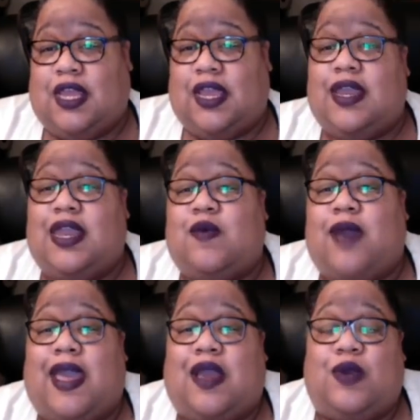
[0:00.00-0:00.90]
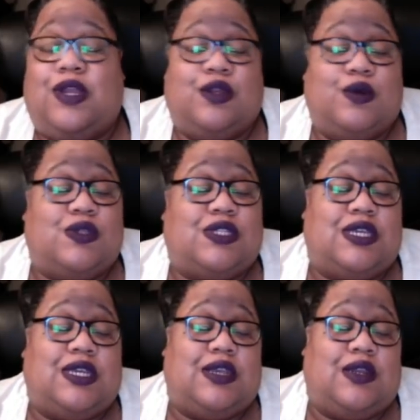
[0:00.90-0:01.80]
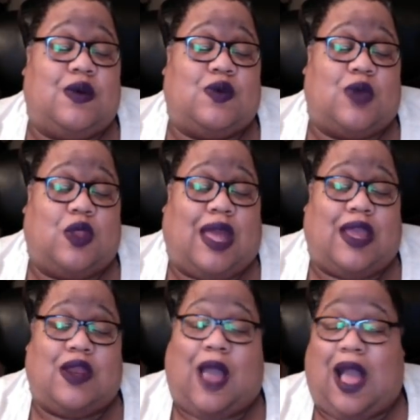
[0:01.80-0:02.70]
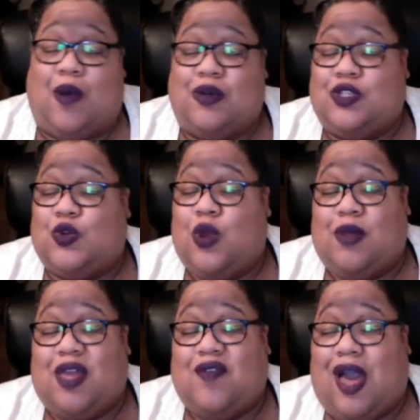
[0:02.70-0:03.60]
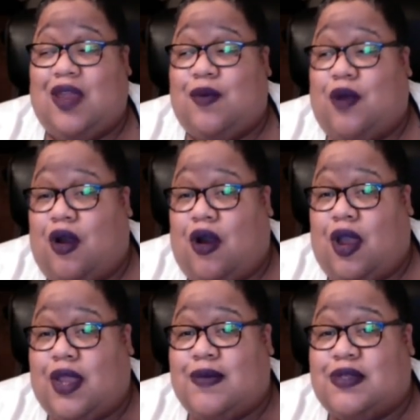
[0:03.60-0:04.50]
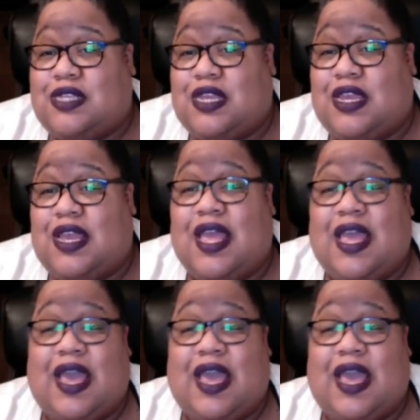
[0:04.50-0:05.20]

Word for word: Anyway, we do see, you know, people like, you know, I was just going to play volleyball, you know what I'm saying?